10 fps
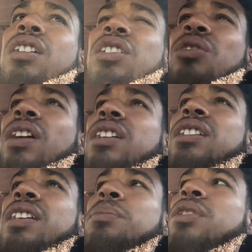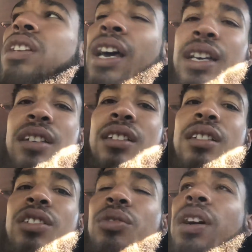can try to dim your light,
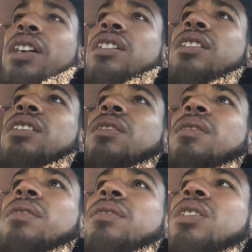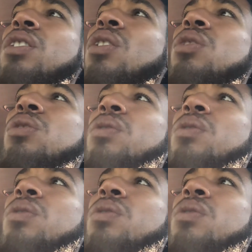can try to, you know,